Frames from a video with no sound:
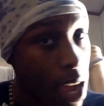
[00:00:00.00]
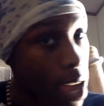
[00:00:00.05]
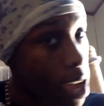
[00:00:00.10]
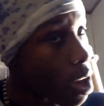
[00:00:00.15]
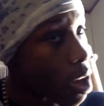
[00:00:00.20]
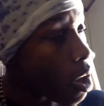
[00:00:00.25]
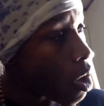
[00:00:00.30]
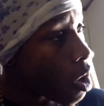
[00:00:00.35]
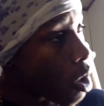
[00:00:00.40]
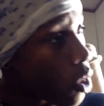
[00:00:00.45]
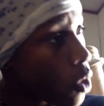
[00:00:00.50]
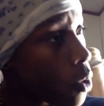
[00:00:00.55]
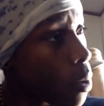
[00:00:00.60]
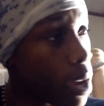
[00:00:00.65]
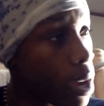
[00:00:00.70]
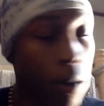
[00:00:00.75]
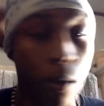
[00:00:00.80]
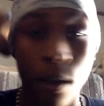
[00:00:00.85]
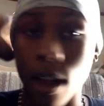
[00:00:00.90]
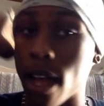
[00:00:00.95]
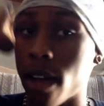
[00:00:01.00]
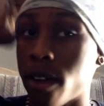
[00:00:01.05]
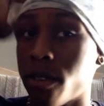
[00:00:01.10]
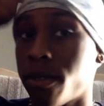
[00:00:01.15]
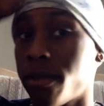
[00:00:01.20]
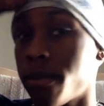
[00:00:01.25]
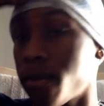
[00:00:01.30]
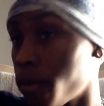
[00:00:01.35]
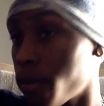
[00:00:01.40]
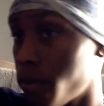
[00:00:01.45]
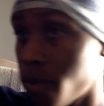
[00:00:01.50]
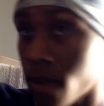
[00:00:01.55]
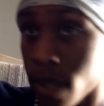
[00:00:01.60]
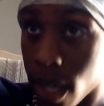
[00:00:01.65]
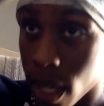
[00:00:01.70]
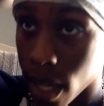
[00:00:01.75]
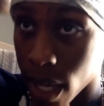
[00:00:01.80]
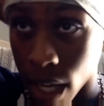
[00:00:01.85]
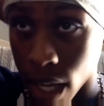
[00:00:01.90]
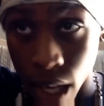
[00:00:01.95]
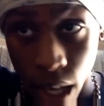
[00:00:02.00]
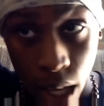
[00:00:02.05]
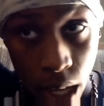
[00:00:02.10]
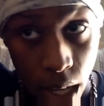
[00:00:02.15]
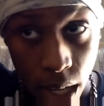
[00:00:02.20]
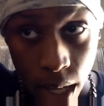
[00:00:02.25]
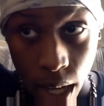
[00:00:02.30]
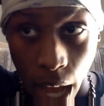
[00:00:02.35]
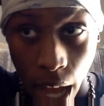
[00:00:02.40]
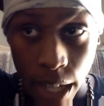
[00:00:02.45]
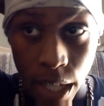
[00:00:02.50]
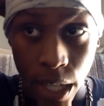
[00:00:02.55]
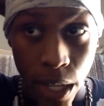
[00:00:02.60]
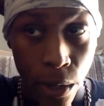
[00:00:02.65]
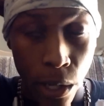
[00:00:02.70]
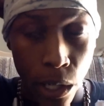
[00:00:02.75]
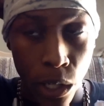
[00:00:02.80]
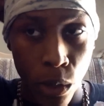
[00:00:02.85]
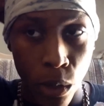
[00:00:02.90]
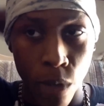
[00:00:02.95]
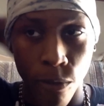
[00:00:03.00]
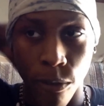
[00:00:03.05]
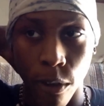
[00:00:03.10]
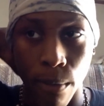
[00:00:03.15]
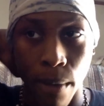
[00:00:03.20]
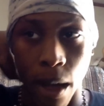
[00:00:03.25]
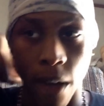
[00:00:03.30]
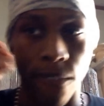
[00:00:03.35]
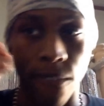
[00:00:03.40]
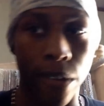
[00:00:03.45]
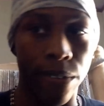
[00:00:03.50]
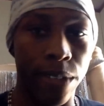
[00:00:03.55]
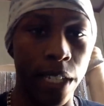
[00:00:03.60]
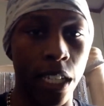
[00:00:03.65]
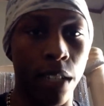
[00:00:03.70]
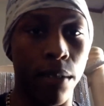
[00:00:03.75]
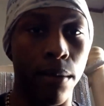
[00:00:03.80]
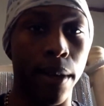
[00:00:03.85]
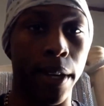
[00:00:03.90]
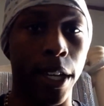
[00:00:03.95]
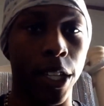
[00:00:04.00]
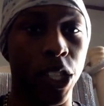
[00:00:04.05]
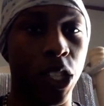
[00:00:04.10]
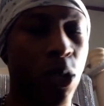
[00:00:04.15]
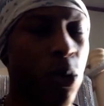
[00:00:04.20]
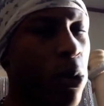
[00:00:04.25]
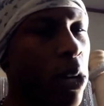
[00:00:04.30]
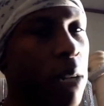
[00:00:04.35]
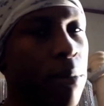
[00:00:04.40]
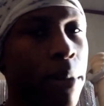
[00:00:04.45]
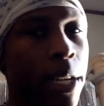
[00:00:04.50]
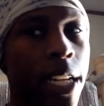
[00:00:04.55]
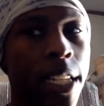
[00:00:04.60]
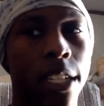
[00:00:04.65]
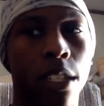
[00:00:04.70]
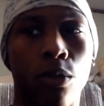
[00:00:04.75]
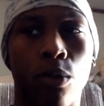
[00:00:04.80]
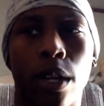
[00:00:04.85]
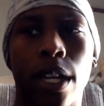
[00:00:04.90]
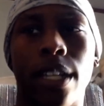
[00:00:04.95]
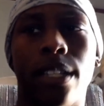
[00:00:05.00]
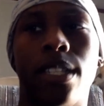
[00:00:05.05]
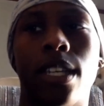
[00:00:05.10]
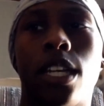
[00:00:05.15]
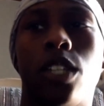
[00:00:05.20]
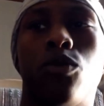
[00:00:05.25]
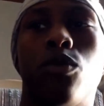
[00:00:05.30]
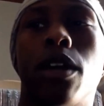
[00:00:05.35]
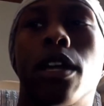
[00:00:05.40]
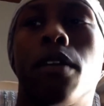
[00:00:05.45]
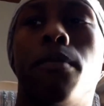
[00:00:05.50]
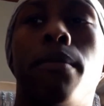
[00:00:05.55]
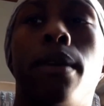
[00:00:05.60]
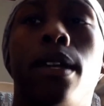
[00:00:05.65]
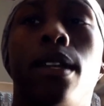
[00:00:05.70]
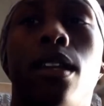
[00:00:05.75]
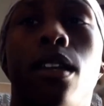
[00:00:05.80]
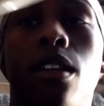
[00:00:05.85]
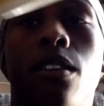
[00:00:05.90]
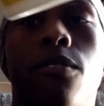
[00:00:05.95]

all the way around. And I do it for about 15 minutes. 20 minutes is what it says recommended